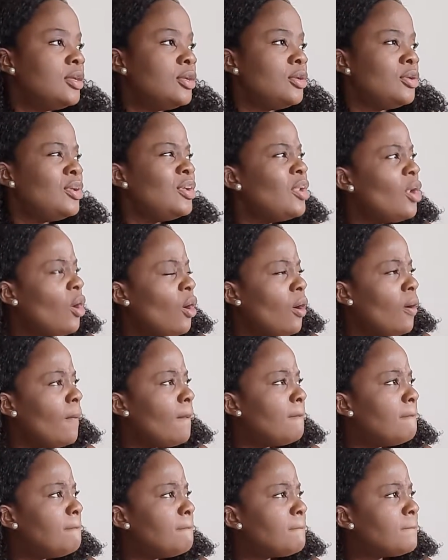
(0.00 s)
You know,
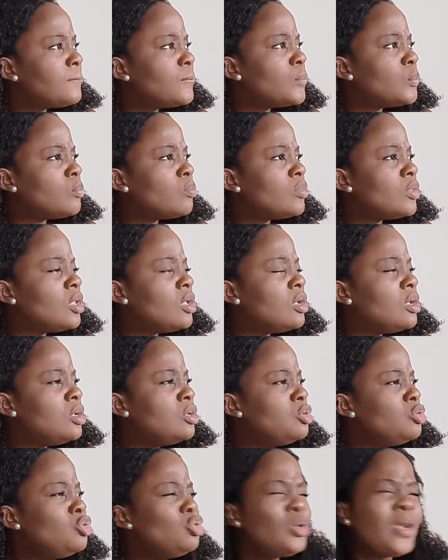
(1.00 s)

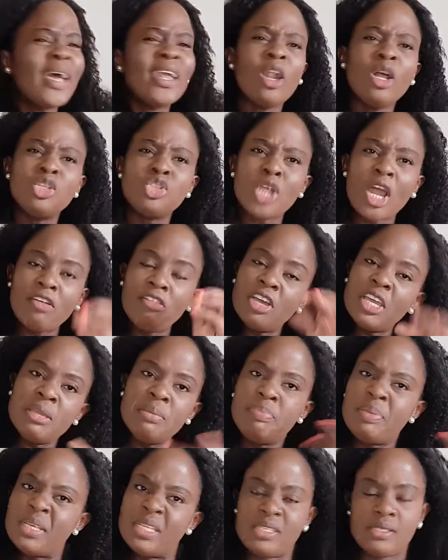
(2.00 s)
you cannot travel in
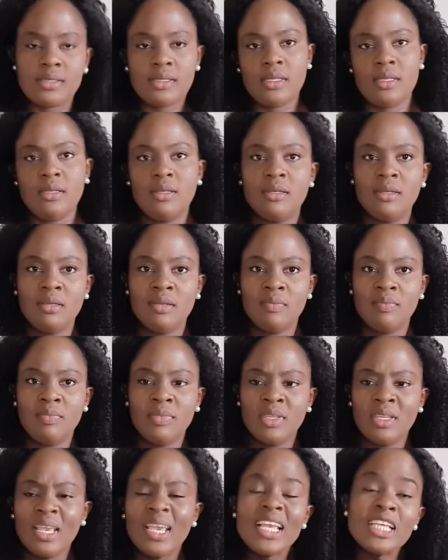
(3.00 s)
peace.
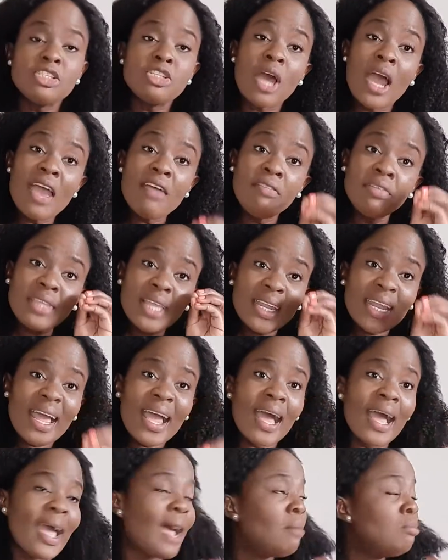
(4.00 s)
It's not every
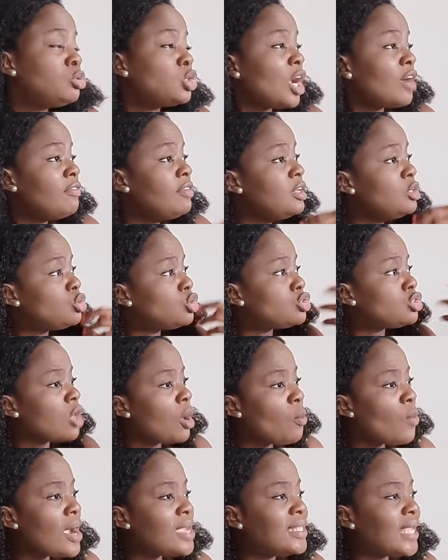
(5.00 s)
time I'm traveling to
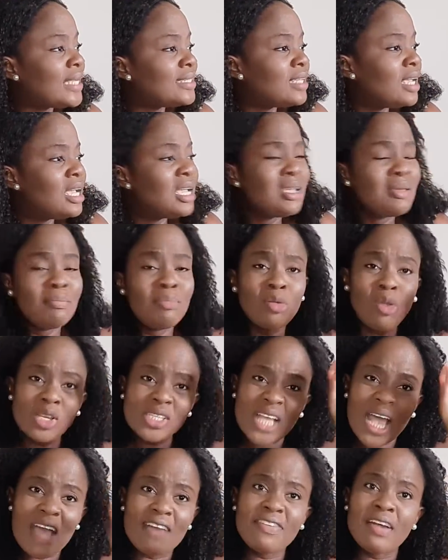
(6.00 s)
somewhere that because
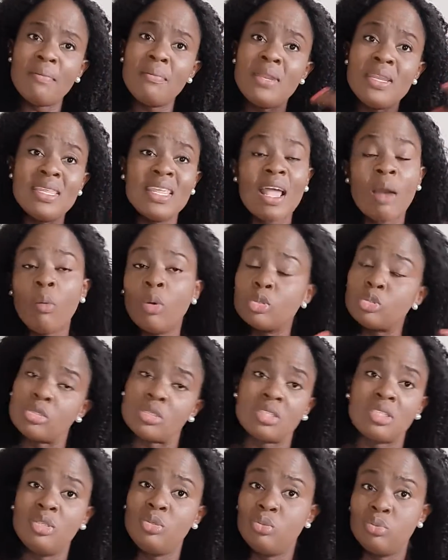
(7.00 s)
I have family there, I want to
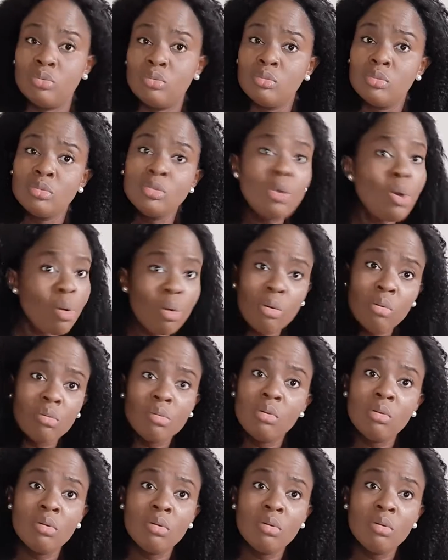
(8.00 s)
see you. No.